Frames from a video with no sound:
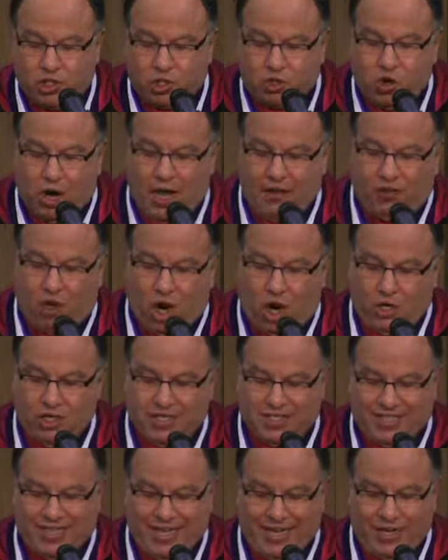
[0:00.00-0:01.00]
strive hard
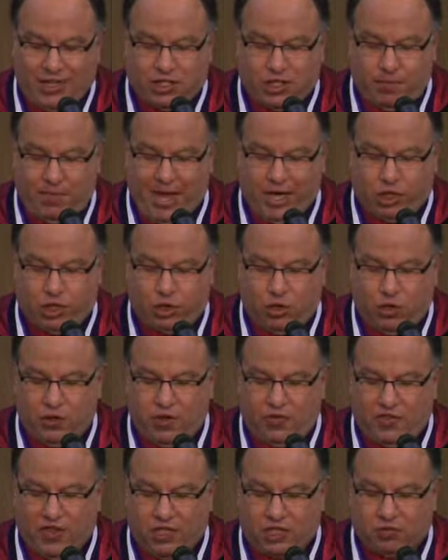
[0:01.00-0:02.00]
as dean to make sure
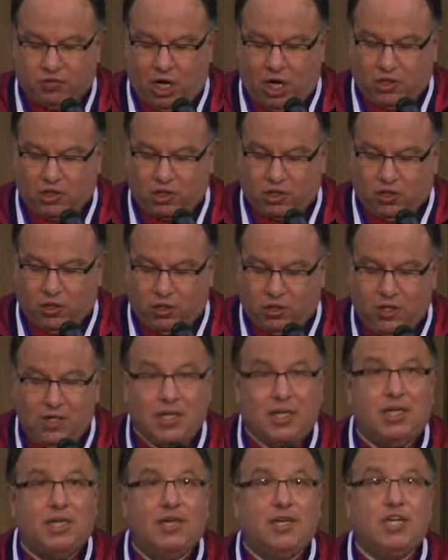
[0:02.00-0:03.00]
that this law school
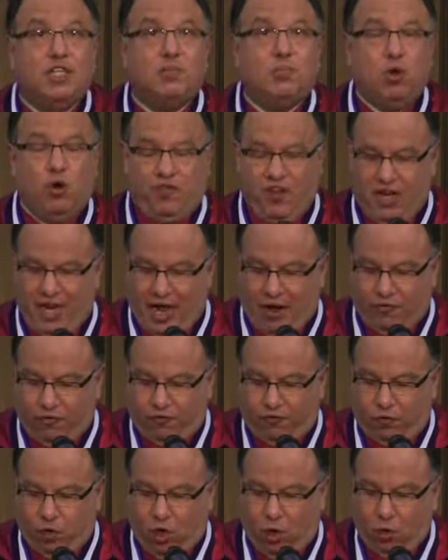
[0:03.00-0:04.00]
is moving ever
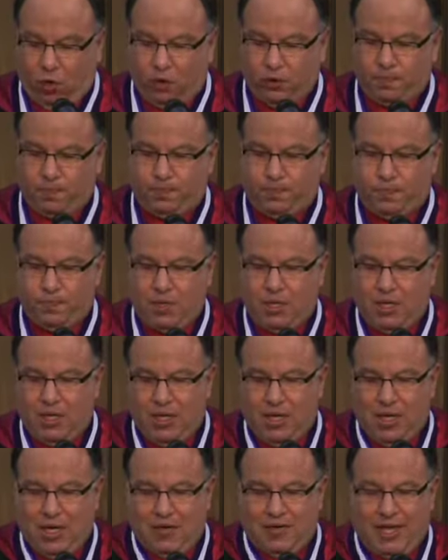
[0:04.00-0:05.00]
forward,
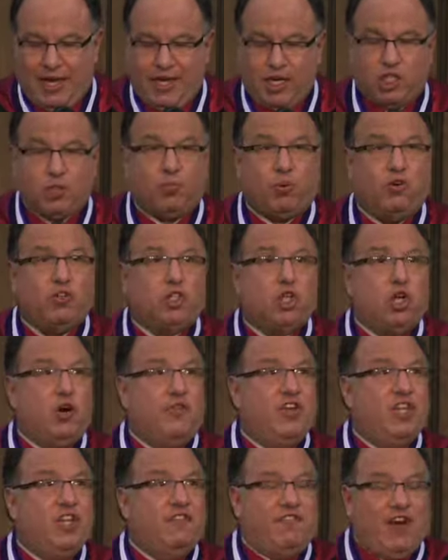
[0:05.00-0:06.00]
that it is
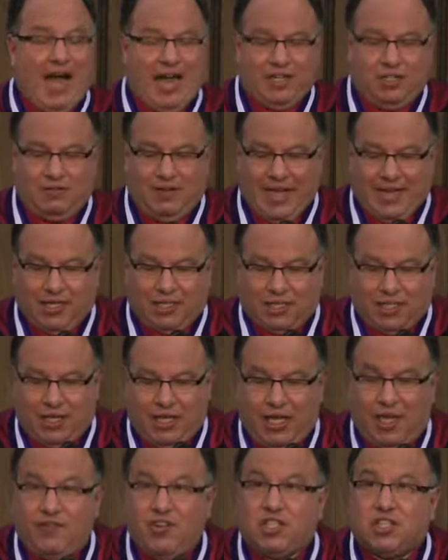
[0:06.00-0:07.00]
preserving the vital
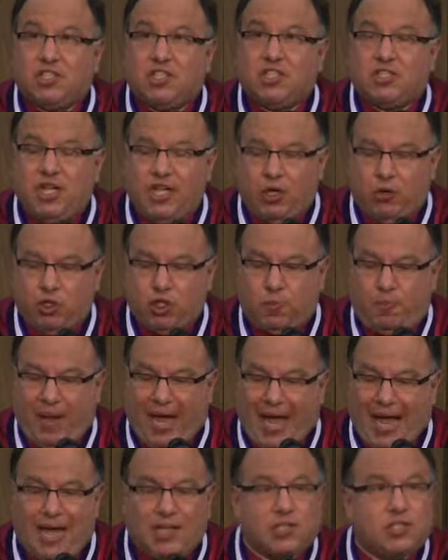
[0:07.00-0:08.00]
legacy of its distinguished
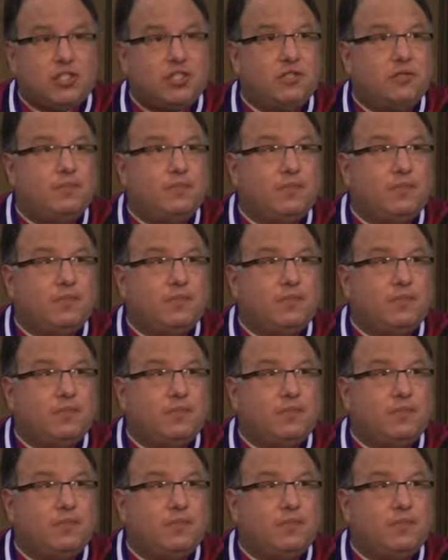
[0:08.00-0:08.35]
past,